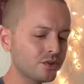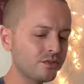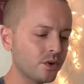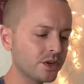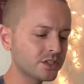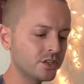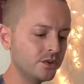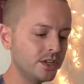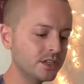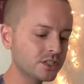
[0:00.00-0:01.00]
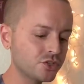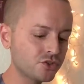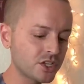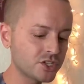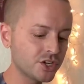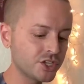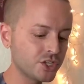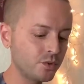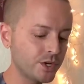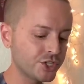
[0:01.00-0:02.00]
focus on you needing to trust your
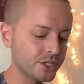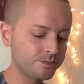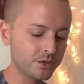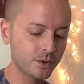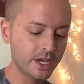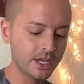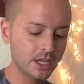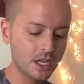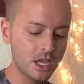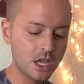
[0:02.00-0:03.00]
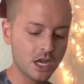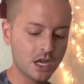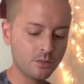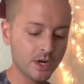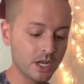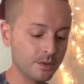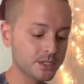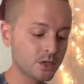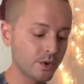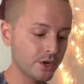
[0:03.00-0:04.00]
intuition, okay? When it
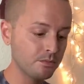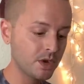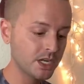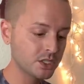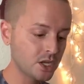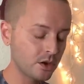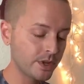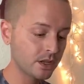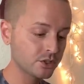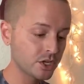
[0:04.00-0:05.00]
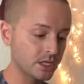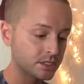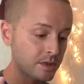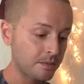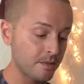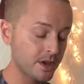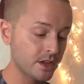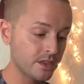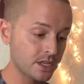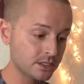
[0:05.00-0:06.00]
comes to where your money's going, should I spend my money
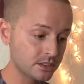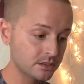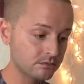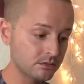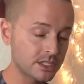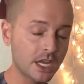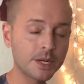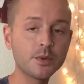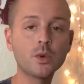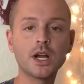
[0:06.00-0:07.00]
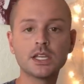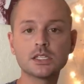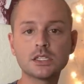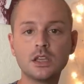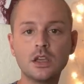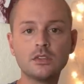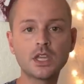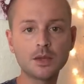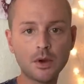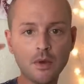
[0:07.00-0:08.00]
on this? Is that going to be wise?
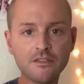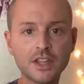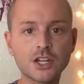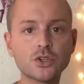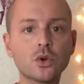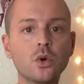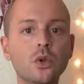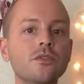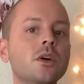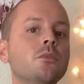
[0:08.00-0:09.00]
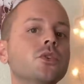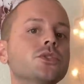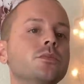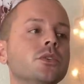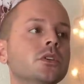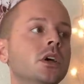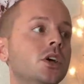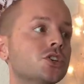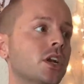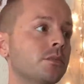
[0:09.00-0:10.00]
Think about my financial goal, if not multiple.
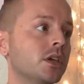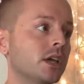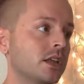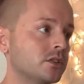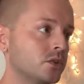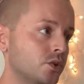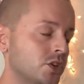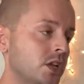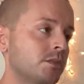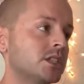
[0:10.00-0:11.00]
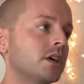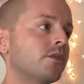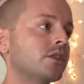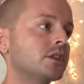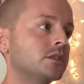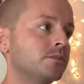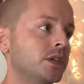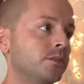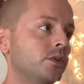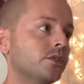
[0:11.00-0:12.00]
Should I be, again, associating myself with these
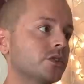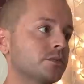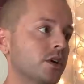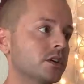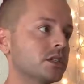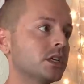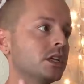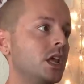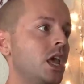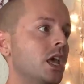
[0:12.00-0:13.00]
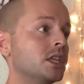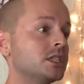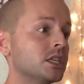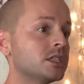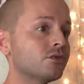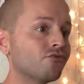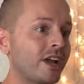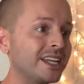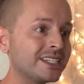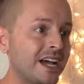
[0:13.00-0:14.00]
people or this person? Is this the
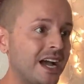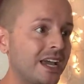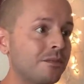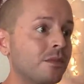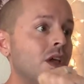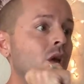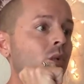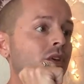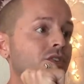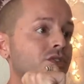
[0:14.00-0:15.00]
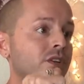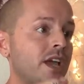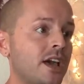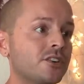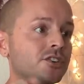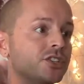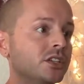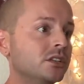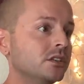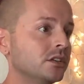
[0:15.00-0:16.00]
right time, whether it's due to
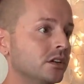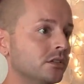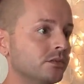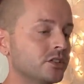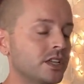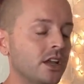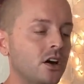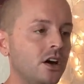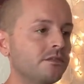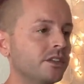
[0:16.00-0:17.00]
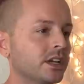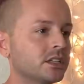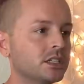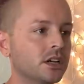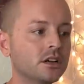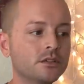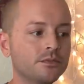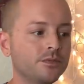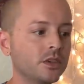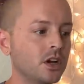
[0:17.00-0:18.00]
energy, they're saying conflict,
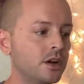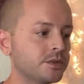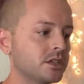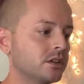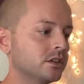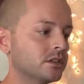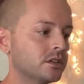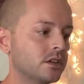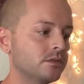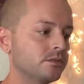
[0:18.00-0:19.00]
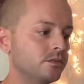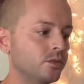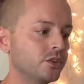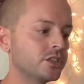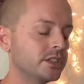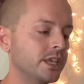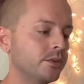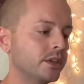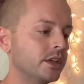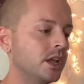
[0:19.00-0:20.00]
obstacles, we'll just
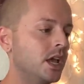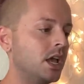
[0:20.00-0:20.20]
label it.